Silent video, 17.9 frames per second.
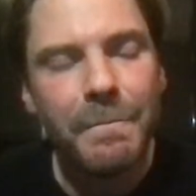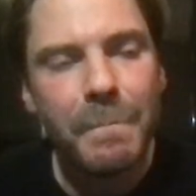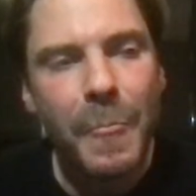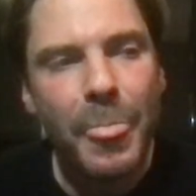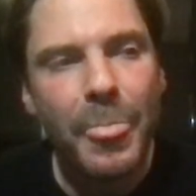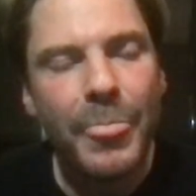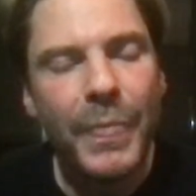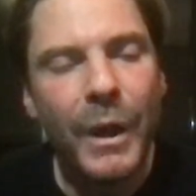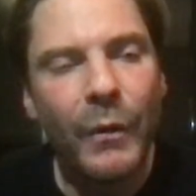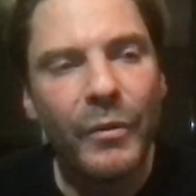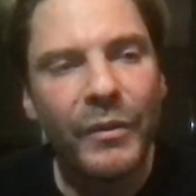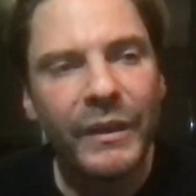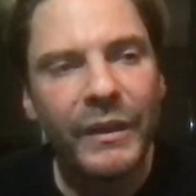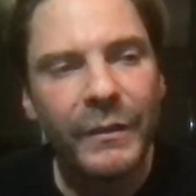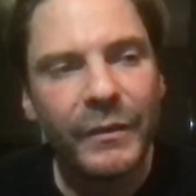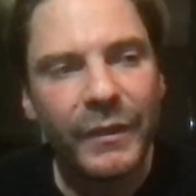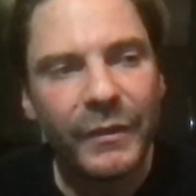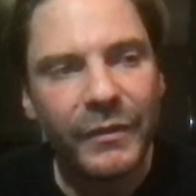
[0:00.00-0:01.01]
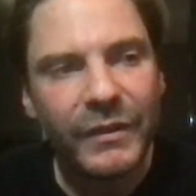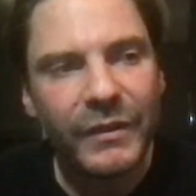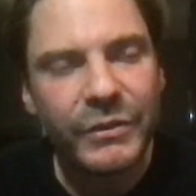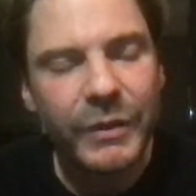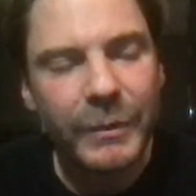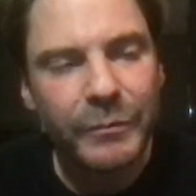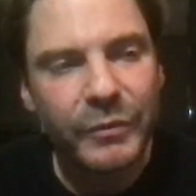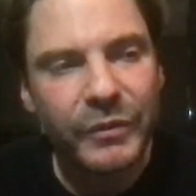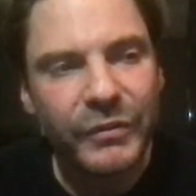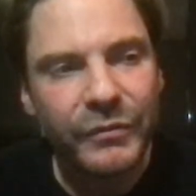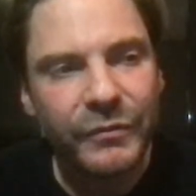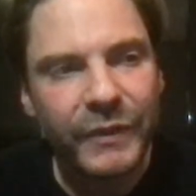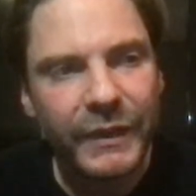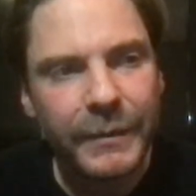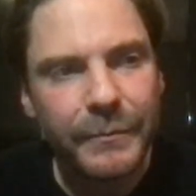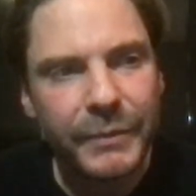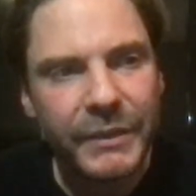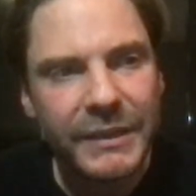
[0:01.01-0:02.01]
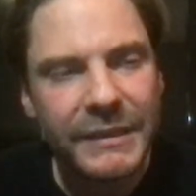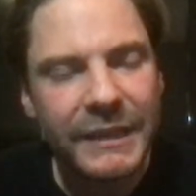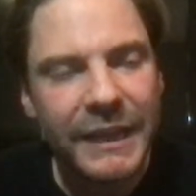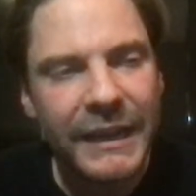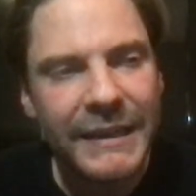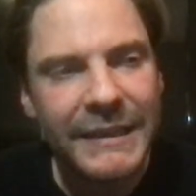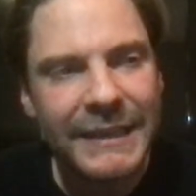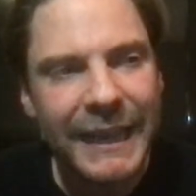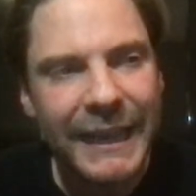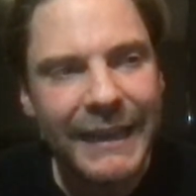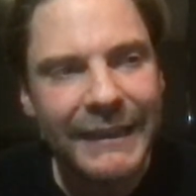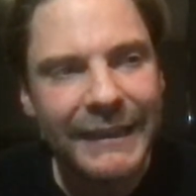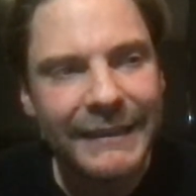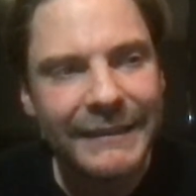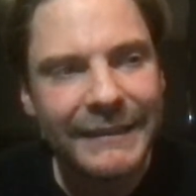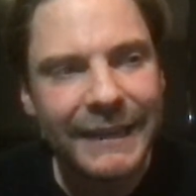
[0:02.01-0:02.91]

no, the script was very precise, and it